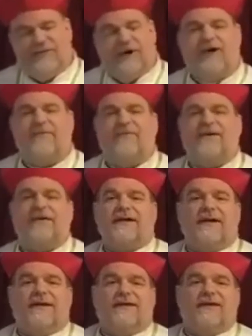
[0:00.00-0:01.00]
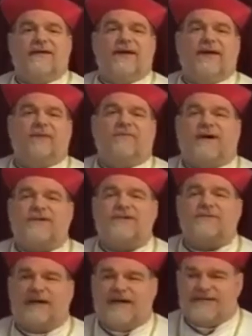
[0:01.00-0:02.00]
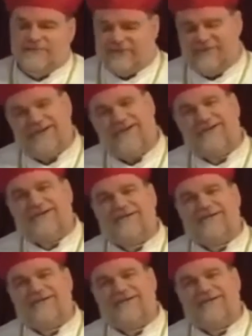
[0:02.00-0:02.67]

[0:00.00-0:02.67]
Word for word: throughout the internet as much as possible.